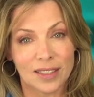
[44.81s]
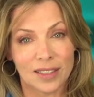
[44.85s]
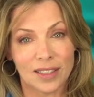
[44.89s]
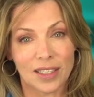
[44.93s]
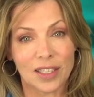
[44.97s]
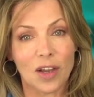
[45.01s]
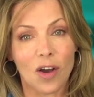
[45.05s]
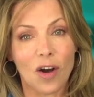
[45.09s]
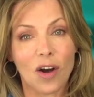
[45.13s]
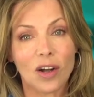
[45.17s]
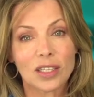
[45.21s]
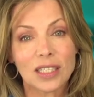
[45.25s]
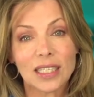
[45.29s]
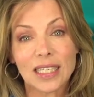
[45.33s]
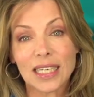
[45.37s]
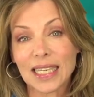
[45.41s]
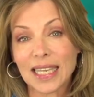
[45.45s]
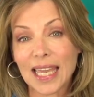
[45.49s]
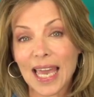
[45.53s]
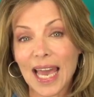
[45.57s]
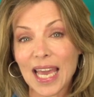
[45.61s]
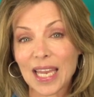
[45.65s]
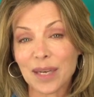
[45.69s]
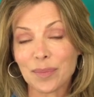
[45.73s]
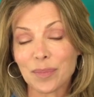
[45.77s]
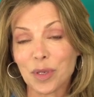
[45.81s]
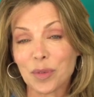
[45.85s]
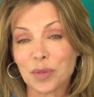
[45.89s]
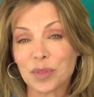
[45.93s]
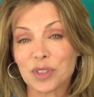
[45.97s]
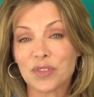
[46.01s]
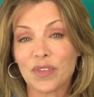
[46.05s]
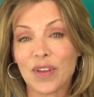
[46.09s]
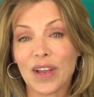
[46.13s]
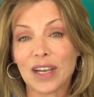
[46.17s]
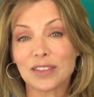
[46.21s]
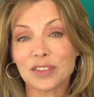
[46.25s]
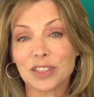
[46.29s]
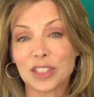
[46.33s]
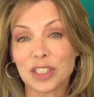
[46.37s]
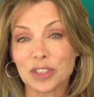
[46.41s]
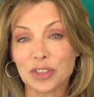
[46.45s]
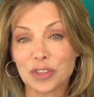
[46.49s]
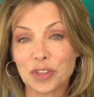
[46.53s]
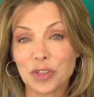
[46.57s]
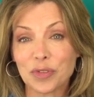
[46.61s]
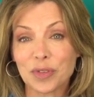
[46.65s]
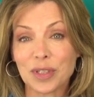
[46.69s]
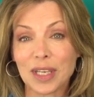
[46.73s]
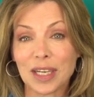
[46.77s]
The All In Academy was founded in
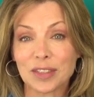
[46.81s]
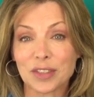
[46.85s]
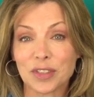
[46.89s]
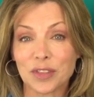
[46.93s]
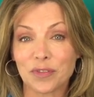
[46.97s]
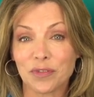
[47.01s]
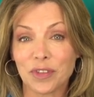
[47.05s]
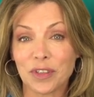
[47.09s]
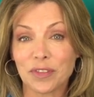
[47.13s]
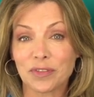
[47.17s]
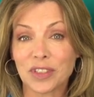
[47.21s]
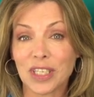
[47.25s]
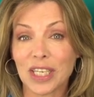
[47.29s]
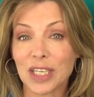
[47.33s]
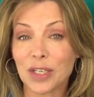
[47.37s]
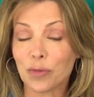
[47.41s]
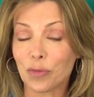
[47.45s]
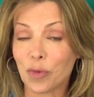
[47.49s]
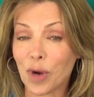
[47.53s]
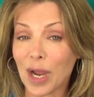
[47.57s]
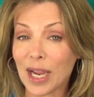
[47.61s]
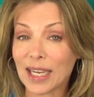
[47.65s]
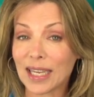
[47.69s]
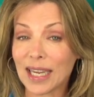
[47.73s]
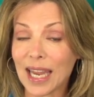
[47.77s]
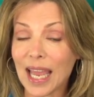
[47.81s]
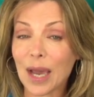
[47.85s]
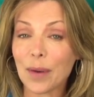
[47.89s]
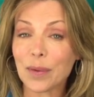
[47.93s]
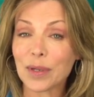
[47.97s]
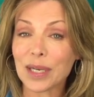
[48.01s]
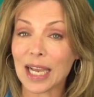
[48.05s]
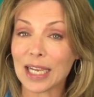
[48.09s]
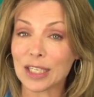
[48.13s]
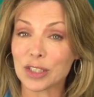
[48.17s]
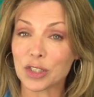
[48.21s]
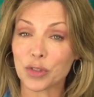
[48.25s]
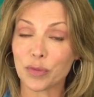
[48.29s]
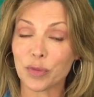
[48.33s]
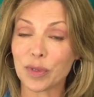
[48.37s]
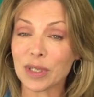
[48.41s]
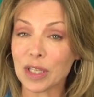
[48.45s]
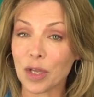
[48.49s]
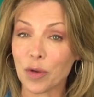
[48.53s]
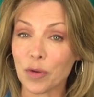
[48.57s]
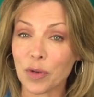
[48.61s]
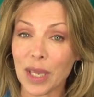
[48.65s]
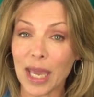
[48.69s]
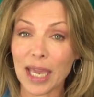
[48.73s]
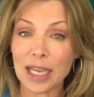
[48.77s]
2015. Right now, it has three
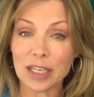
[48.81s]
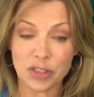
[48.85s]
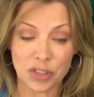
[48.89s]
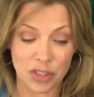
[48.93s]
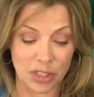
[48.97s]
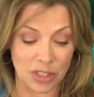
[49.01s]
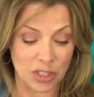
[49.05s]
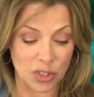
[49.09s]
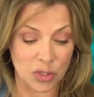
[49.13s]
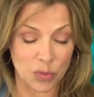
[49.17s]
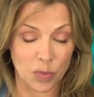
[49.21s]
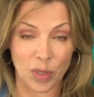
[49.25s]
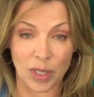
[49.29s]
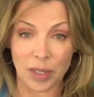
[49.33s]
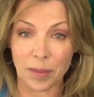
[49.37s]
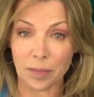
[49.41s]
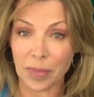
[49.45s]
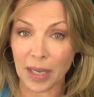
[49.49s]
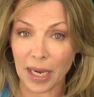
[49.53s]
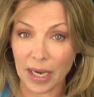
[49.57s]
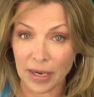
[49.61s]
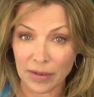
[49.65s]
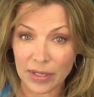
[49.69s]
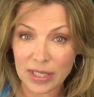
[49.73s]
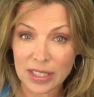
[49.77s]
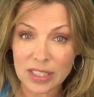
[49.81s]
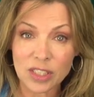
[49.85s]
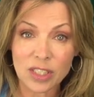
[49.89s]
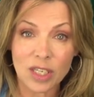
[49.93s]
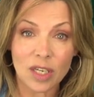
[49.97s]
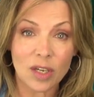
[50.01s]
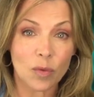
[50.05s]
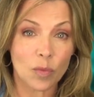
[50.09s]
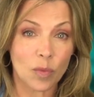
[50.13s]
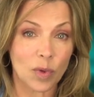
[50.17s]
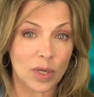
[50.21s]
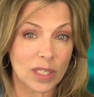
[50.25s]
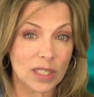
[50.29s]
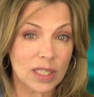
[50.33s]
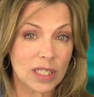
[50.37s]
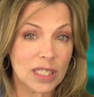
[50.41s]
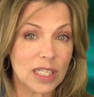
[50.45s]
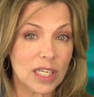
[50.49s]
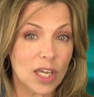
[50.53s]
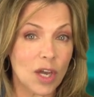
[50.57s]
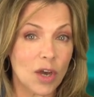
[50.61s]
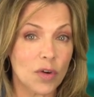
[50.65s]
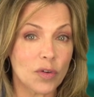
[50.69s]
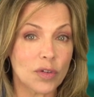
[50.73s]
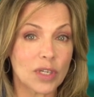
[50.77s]
locations, one in Paris, one in
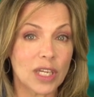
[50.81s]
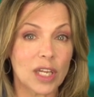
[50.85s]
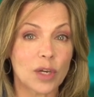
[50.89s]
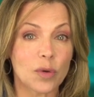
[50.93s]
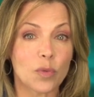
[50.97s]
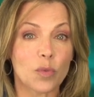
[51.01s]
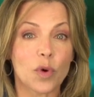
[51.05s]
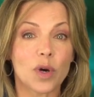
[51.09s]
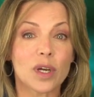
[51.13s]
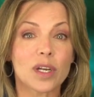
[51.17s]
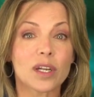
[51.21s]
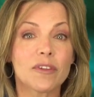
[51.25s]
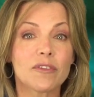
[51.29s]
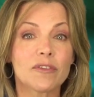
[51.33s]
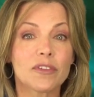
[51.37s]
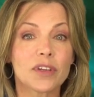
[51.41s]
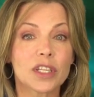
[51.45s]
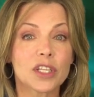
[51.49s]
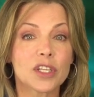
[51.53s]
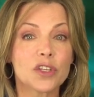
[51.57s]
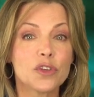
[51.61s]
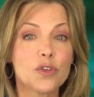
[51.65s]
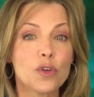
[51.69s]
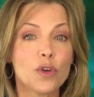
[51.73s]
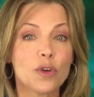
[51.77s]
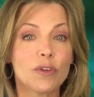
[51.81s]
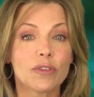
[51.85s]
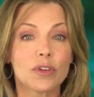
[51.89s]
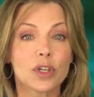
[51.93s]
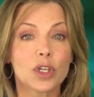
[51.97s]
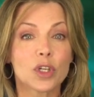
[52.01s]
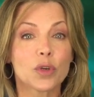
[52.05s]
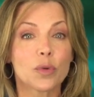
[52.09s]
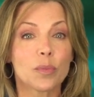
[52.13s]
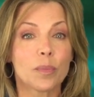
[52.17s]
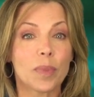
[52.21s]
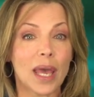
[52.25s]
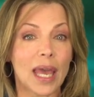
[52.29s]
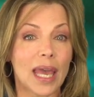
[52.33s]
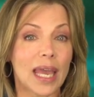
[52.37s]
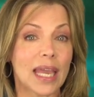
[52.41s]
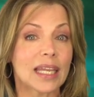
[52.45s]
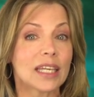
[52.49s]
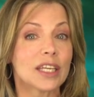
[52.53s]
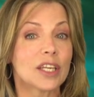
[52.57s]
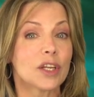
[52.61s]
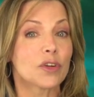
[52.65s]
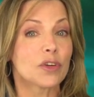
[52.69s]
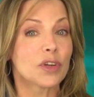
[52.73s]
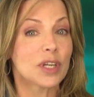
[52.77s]
Lyon, and one in
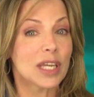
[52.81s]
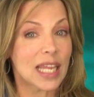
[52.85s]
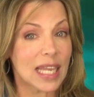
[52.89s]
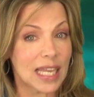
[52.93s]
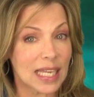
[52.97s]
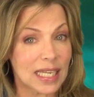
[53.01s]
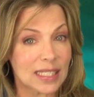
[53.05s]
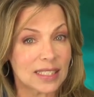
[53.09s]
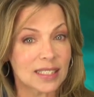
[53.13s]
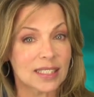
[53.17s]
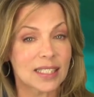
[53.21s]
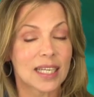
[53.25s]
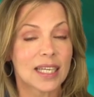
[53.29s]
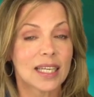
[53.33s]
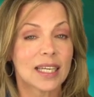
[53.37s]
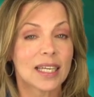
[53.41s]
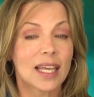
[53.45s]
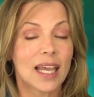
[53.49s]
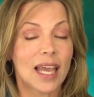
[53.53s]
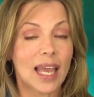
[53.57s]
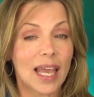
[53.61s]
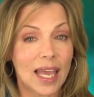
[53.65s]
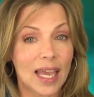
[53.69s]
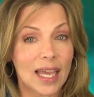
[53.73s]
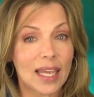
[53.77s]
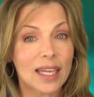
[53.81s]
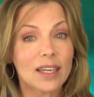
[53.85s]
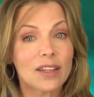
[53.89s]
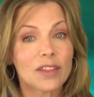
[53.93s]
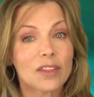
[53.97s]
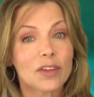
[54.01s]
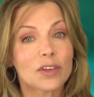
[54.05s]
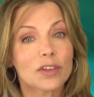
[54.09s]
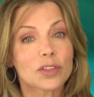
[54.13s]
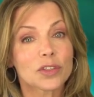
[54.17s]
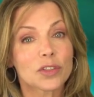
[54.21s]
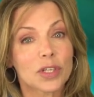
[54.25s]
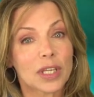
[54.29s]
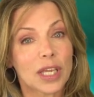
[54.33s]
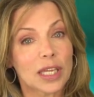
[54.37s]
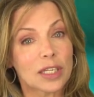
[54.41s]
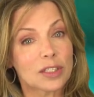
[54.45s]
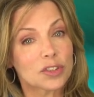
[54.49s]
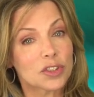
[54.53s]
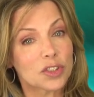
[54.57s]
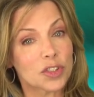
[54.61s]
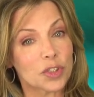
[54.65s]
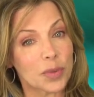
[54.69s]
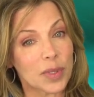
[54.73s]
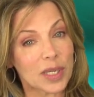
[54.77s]
Villeneuve-Loubet near Nice, and they're
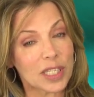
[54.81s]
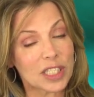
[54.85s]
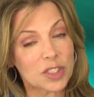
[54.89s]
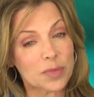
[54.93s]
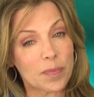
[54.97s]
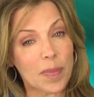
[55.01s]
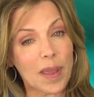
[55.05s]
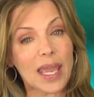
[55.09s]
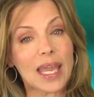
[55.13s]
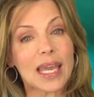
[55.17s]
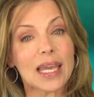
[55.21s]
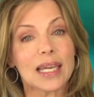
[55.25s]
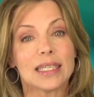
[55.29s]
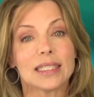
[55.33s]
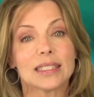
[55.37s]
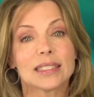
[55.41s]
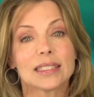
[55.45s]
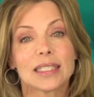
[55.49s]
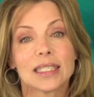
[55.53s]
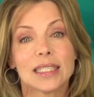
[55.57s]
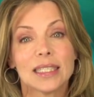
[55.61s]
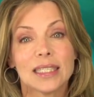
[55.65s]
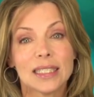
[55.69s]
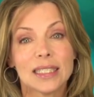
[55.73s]
looking to expand.